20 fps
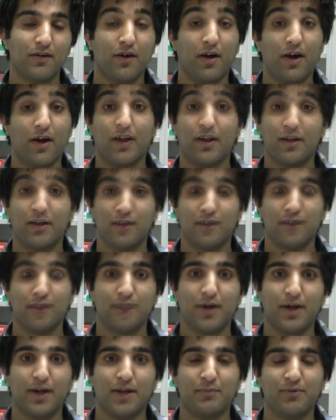Hi,
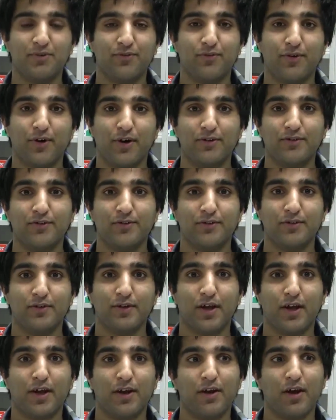my name is Faraz,
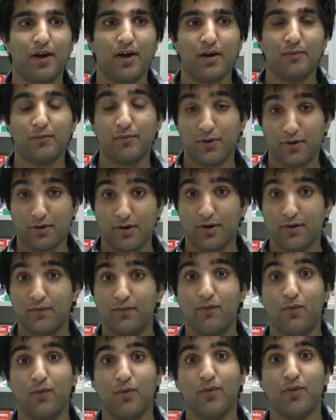and I'm currently
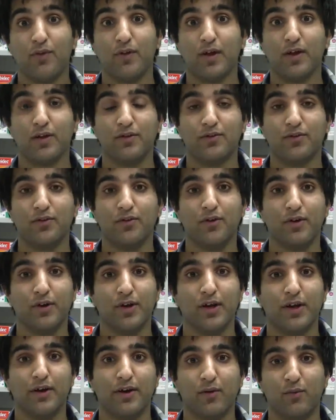a fourth year student
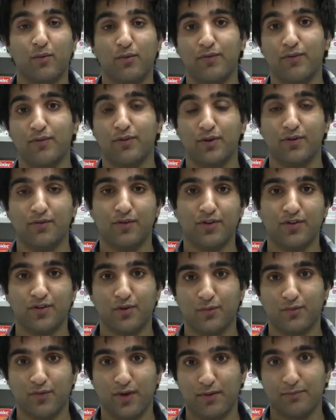here at
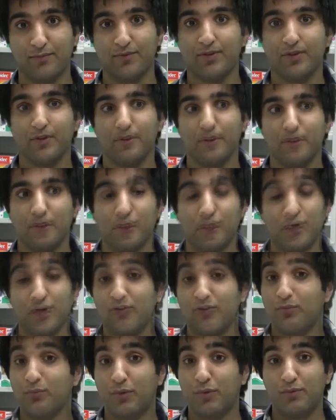University of Wolverhampton. When
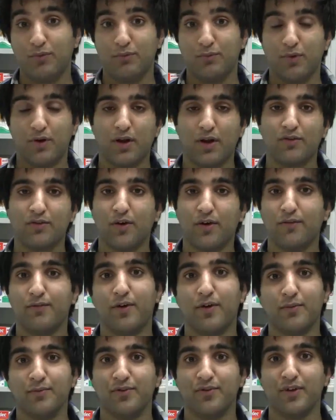I started
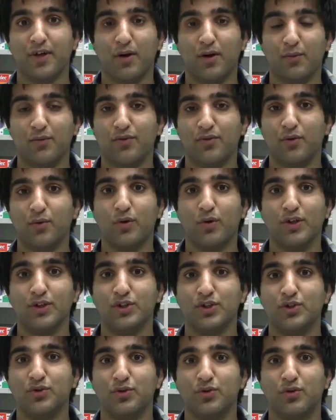pharmacy, I wasn't quite
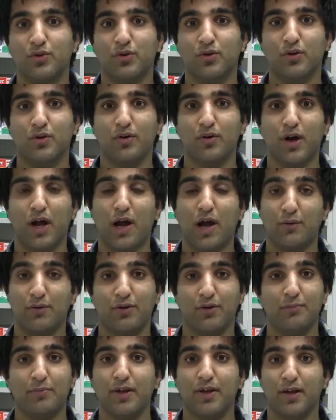sure how
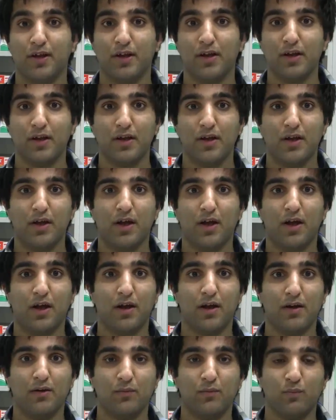it'd be
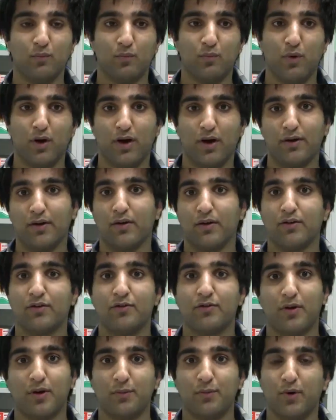and what
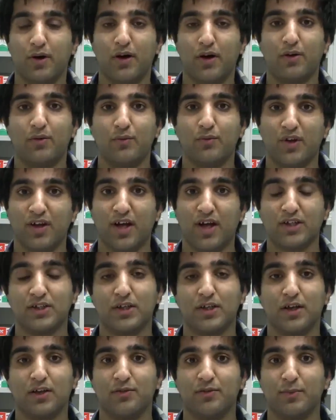I'd
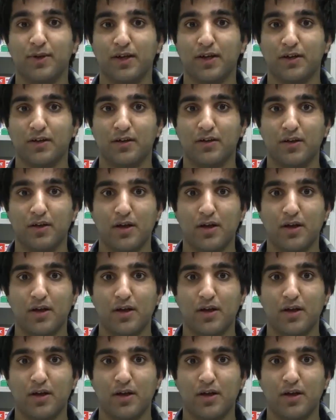actually expect.